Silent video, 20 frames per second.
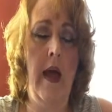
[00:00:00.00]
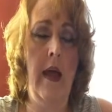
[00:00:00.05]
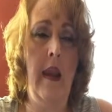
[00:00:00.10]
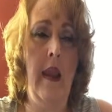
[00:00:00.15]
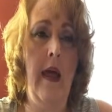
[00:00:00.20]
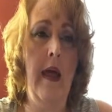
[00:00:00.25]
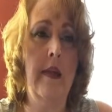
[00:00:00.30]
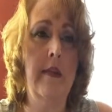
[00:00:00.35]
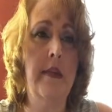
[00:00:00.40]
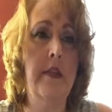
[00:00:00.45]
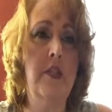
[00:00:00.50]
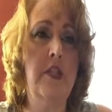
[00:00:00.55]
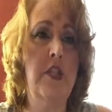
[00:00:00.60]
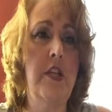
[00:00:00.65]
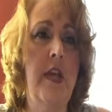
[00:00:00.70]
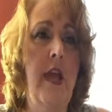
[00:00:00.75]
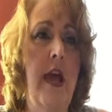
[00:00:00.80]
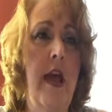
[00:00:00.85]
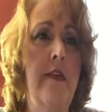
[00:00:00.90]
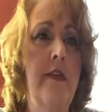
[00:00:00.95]
I like that
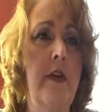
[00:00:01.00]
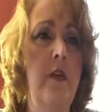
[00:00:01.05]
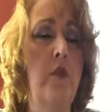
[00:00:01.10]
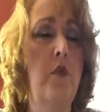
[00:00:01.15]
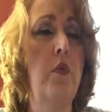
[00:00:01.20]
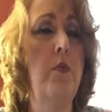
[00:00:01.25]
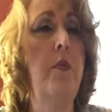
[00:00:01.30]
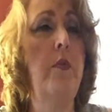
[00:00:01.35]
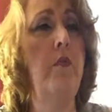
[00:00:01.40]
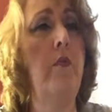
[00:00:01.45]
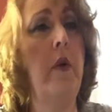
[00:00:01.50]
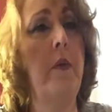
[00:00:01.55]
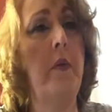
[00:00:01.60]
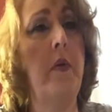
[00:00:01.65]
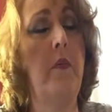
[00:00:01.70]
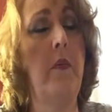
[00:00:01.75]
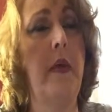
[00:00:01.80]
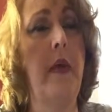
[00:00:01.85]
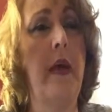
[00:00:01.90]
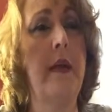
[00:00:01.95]
she had the group of
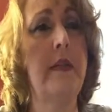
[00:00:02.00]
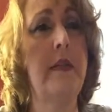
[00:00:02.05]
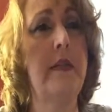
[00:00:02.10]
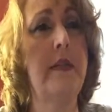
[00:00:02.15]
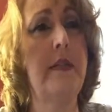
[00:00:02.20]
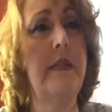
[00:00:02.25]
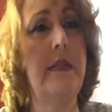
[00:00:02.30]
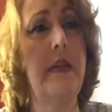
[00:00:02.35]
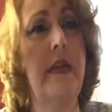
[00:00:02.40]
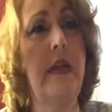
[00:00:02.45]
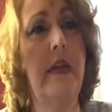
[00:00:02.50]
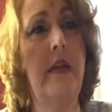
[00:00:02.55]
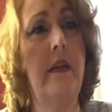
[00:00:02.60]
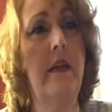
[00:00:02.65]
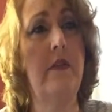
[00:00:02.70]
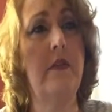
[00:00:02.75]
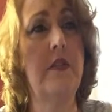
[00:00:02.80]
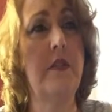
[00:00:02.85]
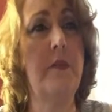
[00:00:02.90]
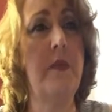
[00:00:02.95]
women. We got to see, you
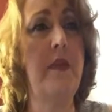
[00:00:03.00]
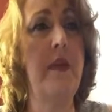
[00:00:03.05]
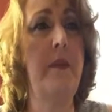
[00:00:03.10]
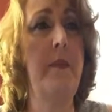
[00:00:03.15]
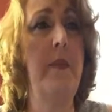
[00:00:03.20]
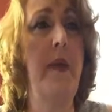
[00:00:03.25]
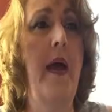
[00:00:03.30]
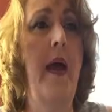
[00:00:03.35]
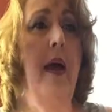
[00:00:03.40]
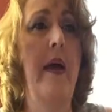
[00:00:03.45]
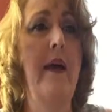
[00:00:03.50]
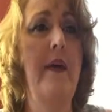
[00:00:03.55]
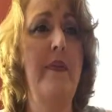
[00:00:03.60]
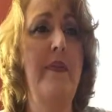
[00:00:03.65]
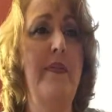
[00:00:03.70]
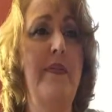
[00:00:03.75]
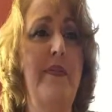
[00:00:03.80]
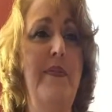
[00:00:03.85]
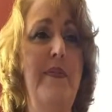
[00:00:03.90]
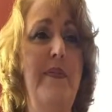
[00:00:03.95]
know, some of
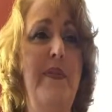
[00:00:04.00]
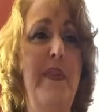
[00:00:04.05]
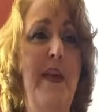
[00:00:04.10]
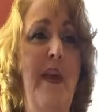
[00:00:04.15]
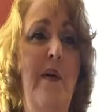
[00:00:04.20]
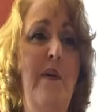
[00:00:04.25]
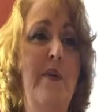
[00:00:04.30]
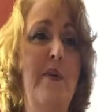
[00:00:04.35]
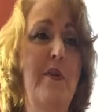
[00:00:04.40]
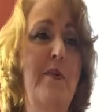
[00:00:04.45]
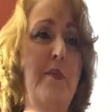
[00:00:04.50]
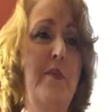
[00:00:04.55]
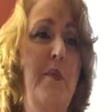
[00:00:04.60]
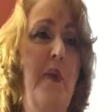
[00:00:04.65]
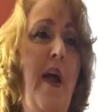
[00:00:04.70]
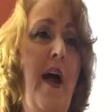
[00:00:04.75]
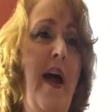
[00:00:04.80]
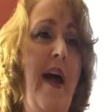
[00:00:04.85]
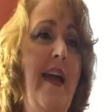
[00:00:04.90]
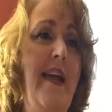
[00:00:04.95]
the older
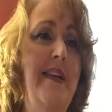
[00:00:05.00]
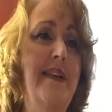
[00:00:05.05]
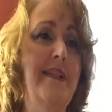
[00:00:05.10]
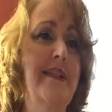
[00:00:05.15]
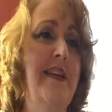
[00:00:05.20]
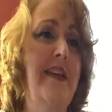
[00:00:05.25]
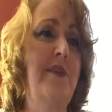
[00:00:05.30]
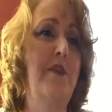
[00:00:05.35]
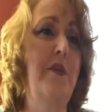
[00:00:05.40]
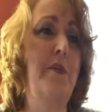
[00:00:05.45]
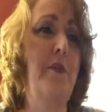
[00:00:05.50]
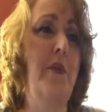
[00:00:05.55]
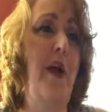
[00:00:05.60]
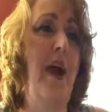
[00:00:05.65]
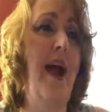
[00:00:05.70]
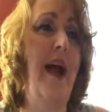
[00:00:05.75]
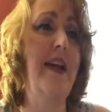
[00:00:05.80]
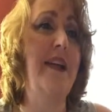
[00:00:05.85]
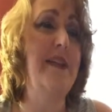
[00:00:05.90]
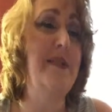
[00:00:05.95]
brides, kindred
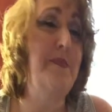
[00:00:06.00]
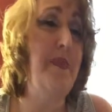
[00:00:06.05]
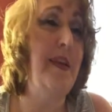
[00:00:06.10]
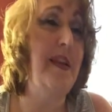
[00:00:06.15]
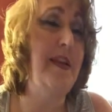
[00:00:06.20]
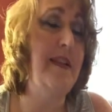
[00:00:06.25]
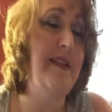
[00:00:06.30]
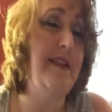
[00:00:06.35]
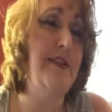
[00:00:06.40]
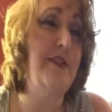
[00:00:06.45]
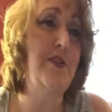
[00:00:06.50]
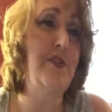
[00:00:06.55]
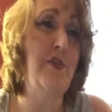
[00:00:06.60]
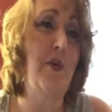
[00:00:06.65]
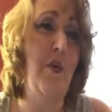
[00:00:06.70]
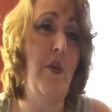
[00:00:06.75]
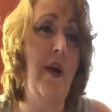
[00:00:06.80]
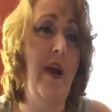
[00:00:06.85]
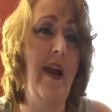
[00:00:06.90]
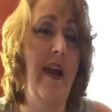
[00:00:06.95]
brides, be in this
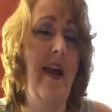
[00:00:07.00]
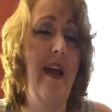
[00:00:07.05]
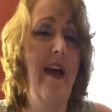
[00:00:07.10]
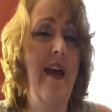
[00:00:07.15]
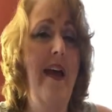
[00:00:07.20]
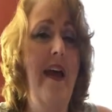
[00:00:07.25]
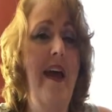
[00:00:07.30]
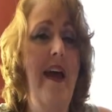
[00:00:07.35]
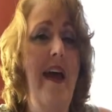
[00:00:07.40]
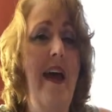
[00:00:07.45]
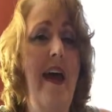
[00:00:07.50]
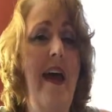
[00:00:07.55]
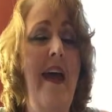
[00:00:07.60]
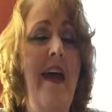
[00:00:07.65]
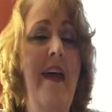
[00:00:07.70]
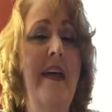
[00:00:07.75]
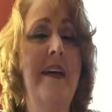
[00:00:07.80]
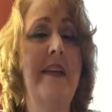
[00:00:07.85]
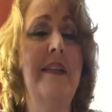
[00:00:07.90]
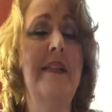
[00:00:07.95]
story.
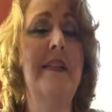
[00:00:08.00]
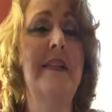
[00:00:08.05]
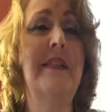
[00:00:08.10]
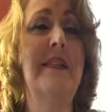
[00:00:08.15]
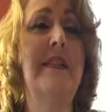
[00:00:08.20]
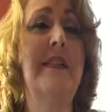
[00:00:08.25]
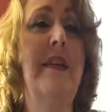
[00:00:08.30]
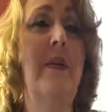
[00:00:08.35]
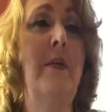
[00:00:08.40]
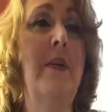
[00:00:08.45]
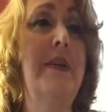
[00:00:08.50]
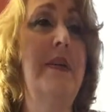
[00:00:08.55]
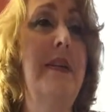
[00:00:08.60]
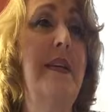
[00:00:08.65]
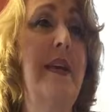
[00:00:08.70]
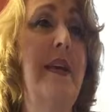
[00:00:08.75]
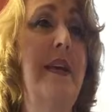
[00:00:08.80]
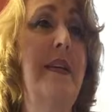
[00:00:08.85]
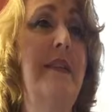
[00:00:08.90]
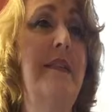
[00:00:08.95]
And once
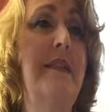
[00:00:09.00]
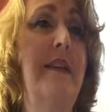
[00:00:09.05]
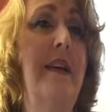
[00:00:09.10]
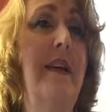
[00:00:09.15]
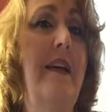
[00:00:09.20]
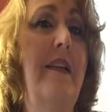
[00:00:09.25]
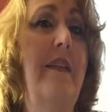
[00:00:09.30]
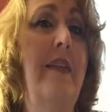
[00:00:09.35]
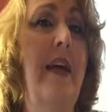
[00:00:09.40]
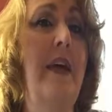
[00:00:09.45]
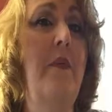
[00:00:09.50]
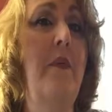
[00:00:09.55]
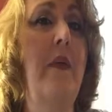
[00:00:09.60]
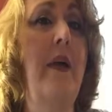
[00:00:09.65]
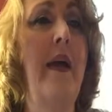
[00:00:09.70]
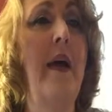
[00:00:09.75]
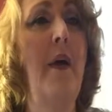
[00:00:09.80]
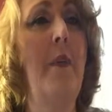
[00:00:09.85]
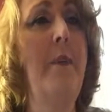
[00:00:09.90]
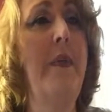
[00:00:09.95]
again, they were
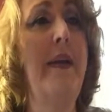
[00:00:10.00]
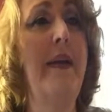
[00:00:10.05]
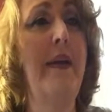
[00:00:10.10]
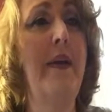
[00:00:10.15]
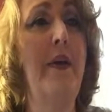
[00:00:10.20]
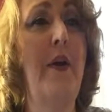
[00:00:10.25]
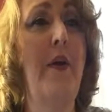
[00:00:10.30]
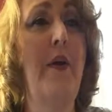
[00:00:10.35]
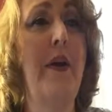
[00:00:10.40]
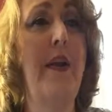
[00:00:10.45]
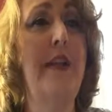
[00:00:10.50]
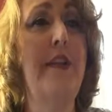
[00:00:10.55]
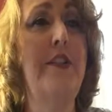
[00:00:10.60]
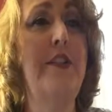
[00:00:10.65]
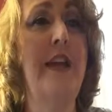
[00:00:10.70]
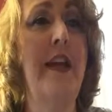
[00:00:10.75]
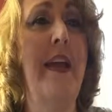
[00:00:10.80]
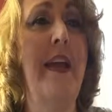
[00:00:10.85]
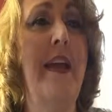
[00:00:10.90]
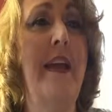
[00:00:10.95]
helping
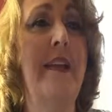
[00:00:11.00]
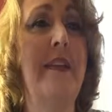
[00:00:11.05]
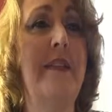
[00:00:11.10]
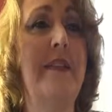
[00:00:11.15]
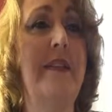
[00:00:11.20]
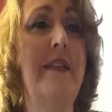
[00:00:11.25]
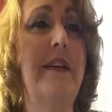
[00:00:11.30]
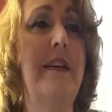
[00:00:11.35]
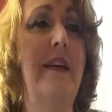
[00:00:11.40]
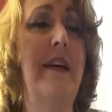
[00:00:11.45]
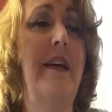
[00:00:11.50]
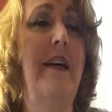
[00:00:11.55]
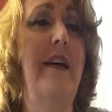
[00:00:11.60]
encourage and